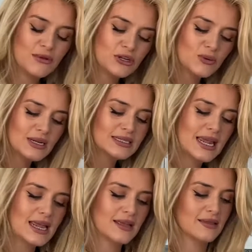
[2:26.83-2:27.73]
You just wanna
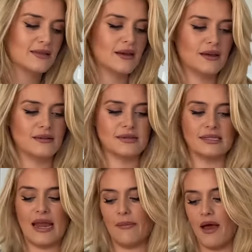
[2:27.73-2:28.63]
take the
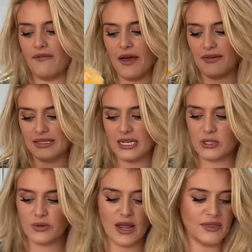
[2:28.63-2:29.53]
stem off, obviously, because
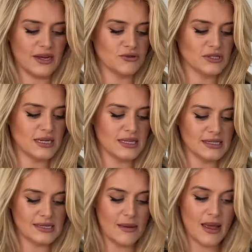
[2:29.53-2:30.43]
we're not that interested in the
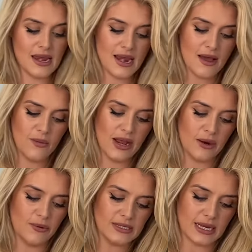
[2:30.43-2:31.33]
stem. And now we are
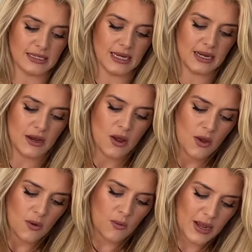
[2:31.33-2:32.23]
presented
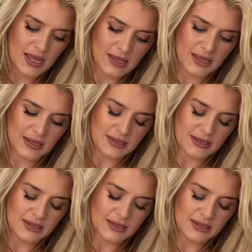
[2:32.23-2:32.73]
with